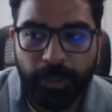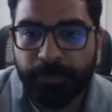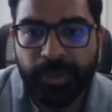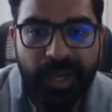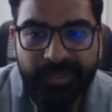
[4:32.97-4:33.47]

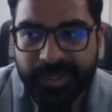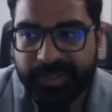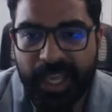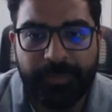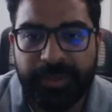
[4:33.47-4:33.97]
process
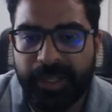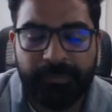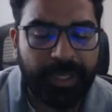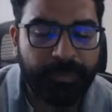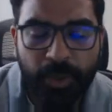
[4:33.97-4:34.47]
them and
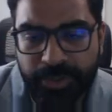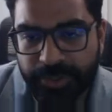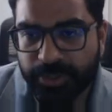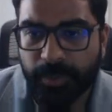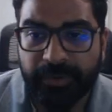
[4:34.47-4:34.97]
make
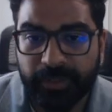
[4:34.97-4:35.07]
potions or whatever